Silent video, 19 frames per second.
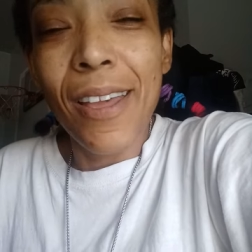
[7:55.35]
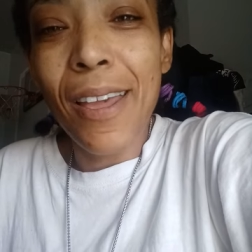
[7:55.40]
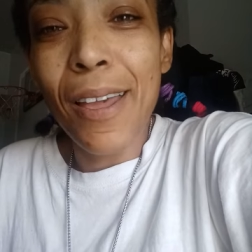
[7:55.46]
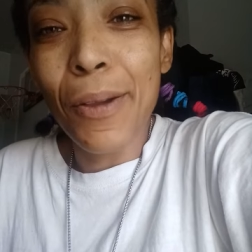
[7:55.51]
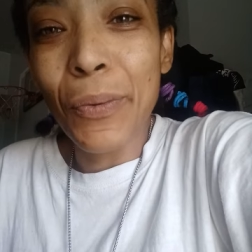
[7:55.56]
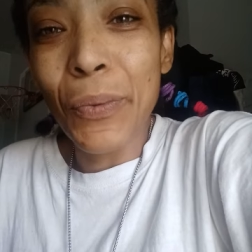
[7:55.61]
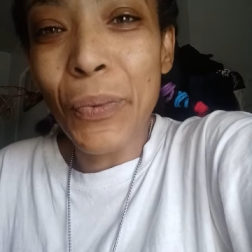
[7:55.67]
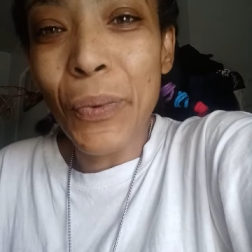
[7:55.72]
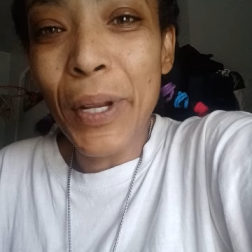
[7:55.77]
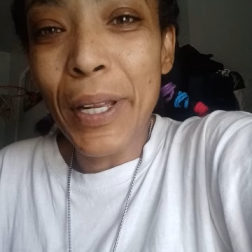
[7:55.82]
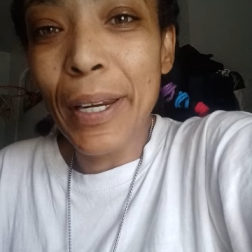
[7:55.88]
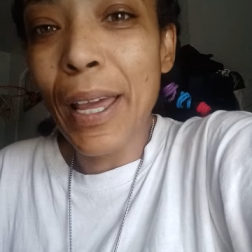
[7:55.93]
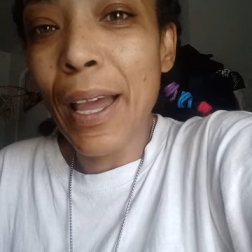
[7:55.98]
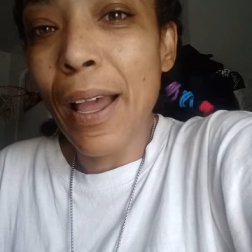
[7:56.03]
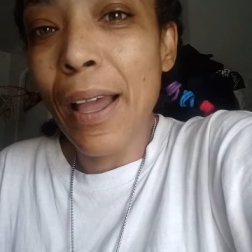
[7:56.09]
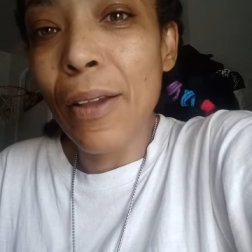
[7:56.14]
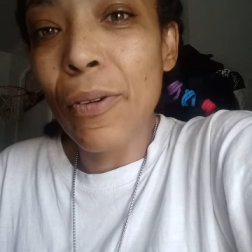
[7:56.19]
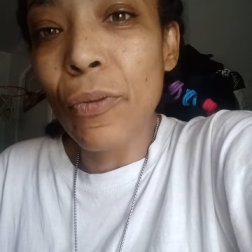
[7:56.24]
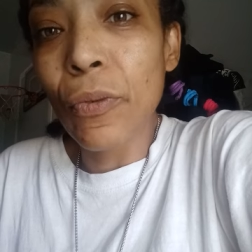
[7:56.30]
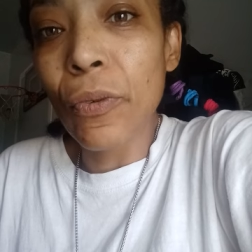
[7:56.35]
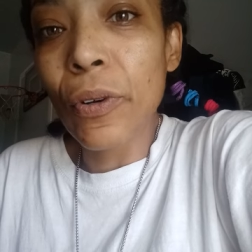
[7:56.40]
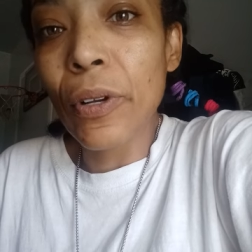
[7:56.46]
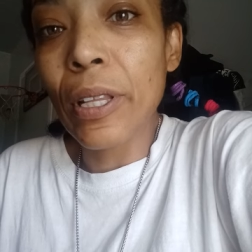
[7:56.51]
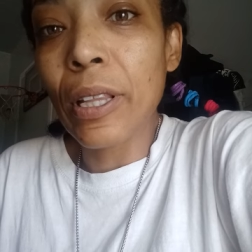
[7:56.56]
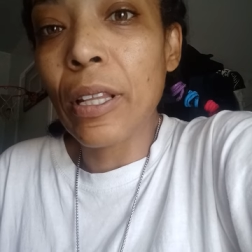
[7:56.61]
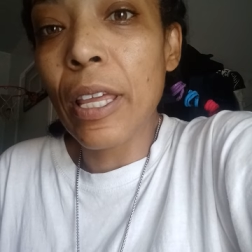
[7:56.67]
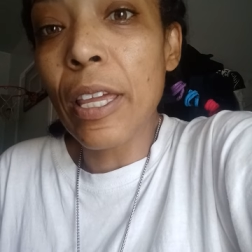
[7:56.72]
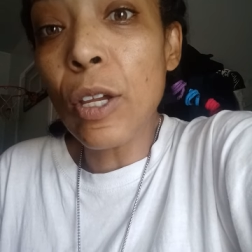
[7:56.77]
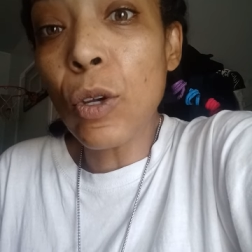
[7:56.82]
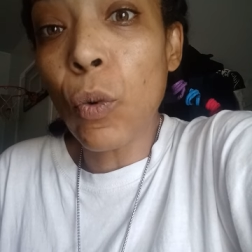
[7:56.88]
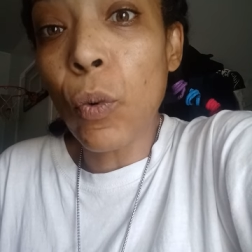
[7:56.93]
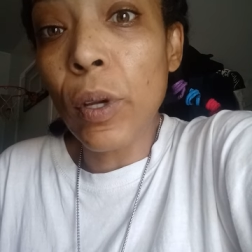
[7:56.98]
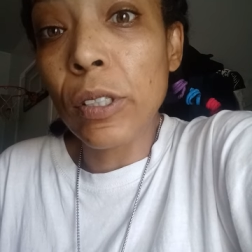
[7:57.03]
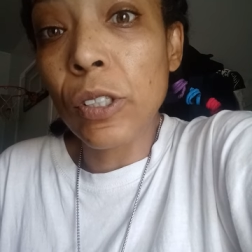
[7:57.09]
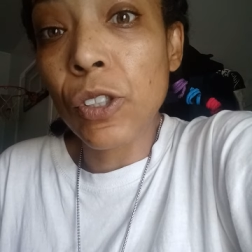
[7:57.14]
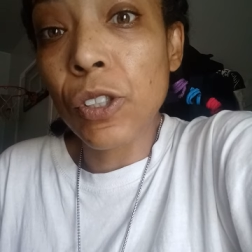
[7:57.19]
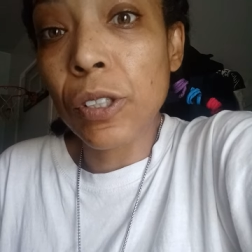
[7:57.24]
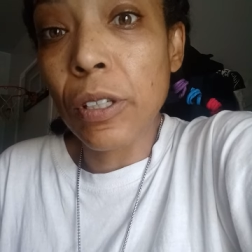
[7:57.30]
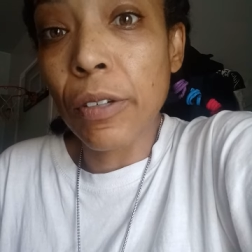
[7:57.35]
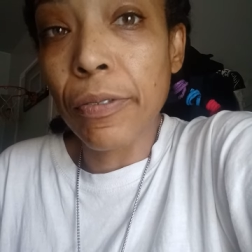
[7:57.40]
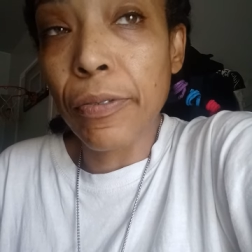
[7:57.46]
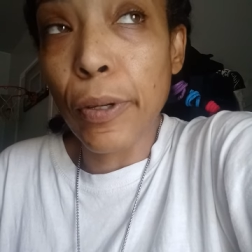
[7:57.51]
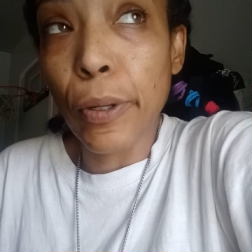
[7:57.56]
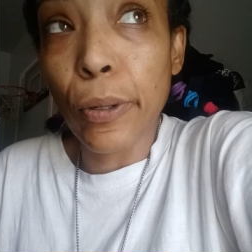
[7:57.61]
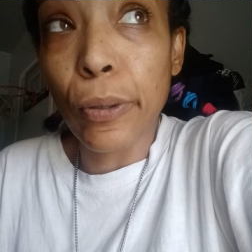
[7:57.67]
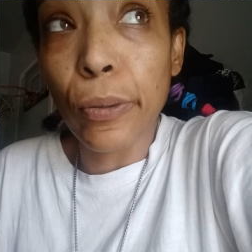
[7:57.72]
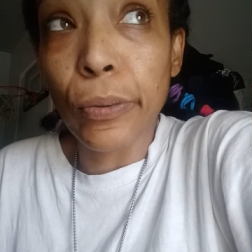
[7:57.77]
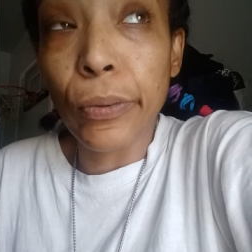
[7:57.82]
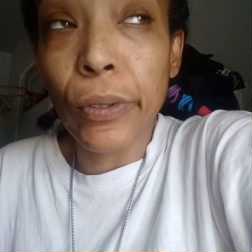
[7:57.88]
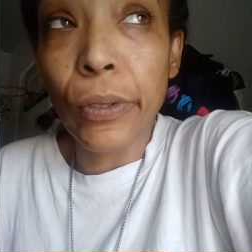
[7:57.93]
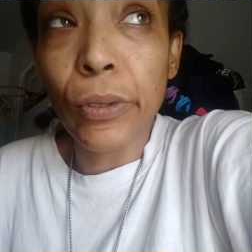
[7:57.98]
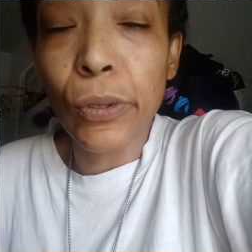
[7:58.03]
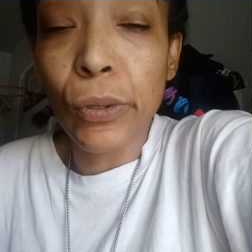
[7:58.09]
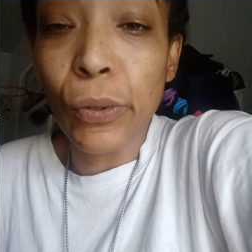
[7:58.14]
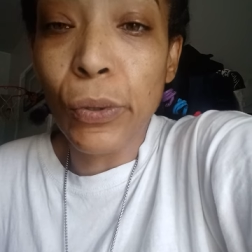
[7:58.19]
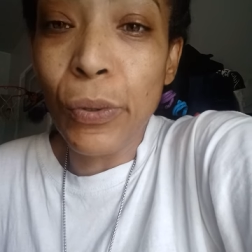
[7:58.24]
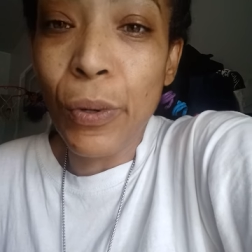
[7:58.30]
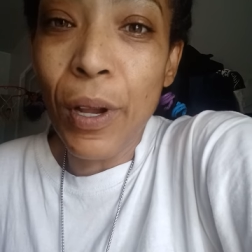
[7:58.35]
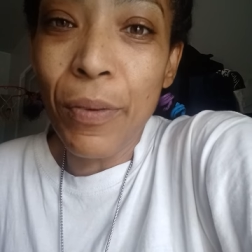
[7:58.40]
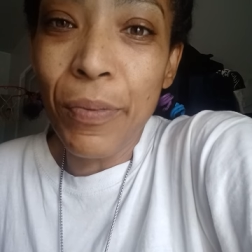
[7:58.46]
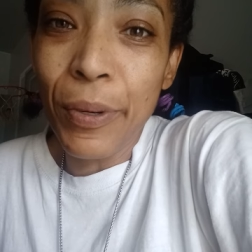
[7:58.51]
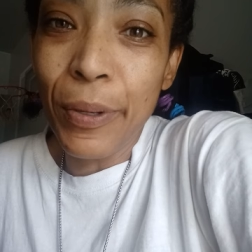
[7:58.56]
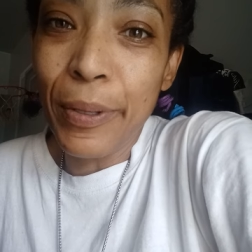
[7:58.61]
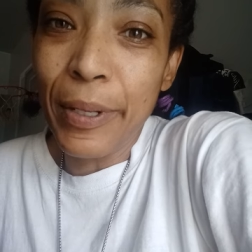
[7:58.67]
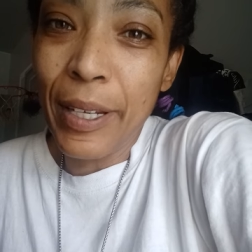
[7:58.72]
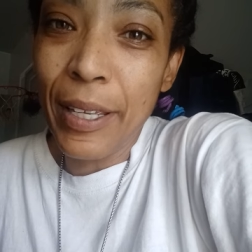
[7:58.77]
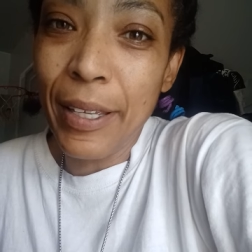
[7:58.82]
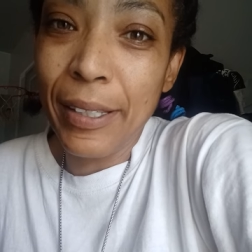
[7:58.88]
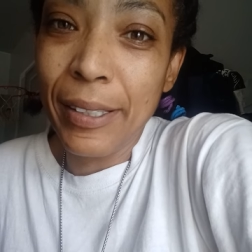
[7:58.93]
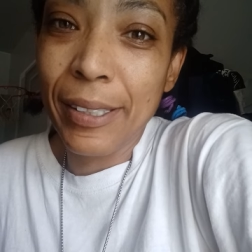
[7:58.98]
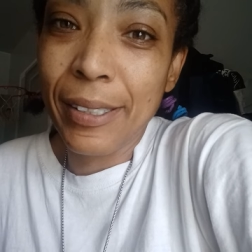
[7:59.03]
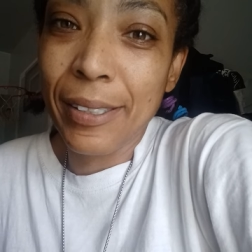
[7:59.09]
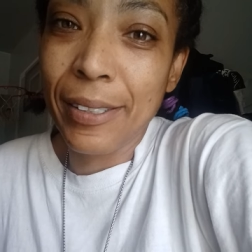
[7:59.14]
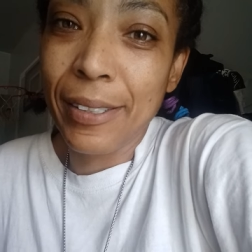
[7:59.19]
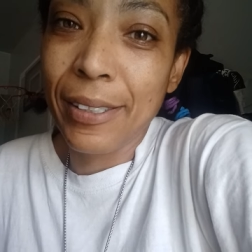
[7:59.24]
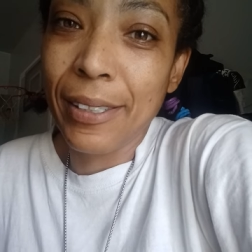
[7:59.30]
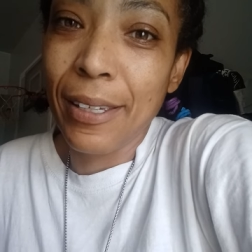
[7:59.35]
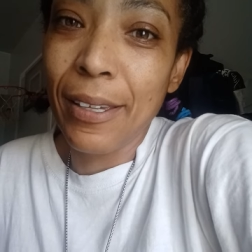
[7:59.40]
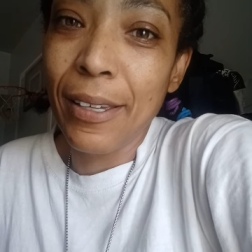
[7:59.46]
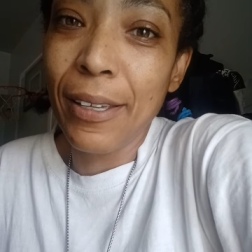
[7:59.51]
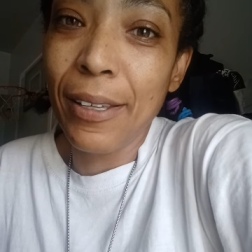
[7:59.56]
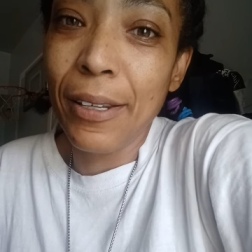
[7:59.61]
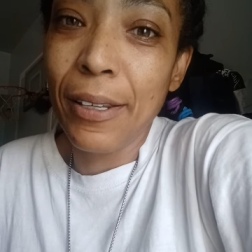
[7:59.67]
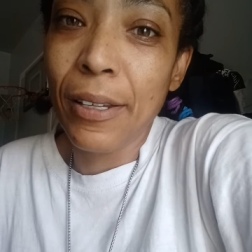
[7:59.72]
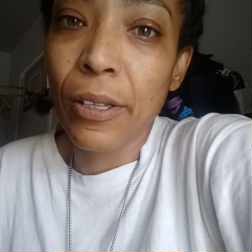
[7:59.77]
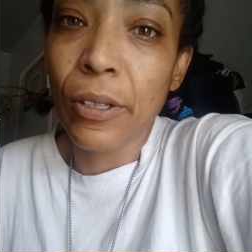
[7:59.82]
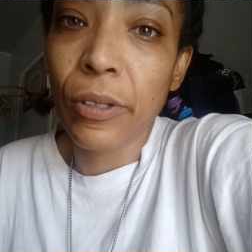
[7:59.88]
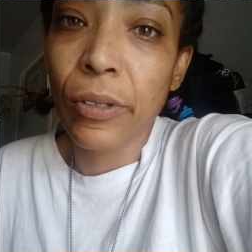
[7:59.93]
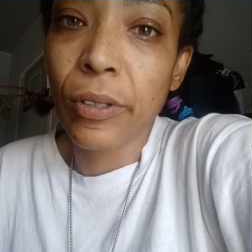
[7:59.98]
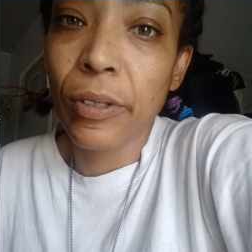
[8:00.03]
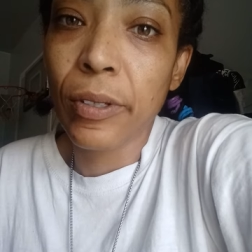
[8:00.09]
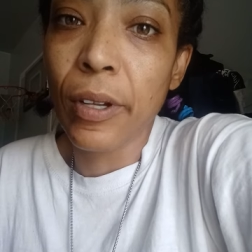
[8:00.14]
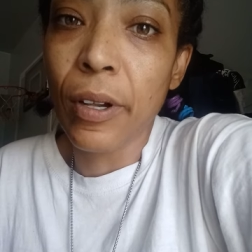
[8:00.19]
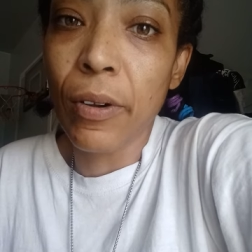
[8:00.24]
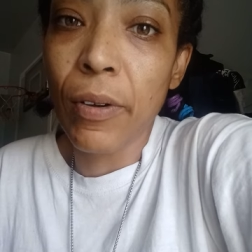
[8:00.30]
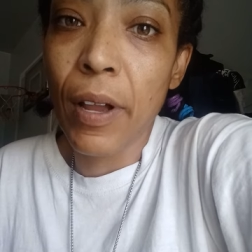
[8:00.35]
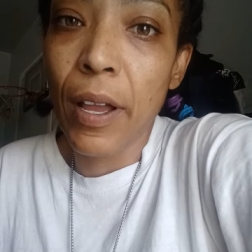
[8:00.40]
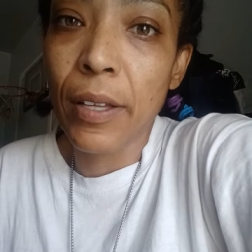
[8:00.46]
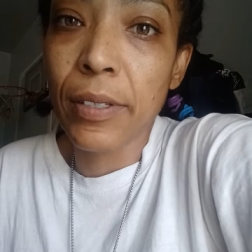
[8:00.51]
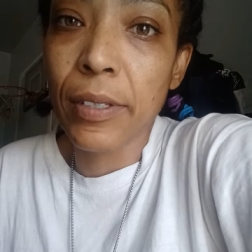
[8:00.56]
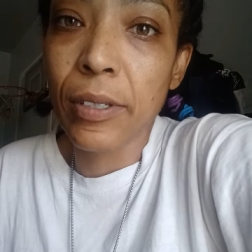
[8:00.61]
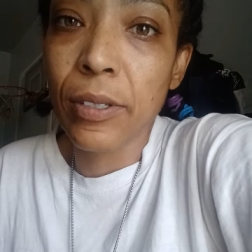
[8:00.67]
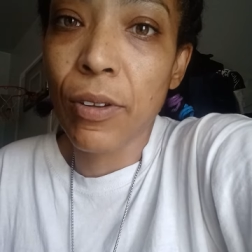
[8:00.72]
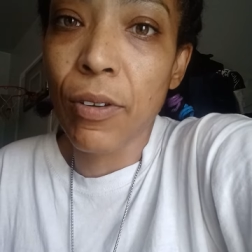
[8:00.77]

And when I relinquish the phone to whoever needs to see it, your ass is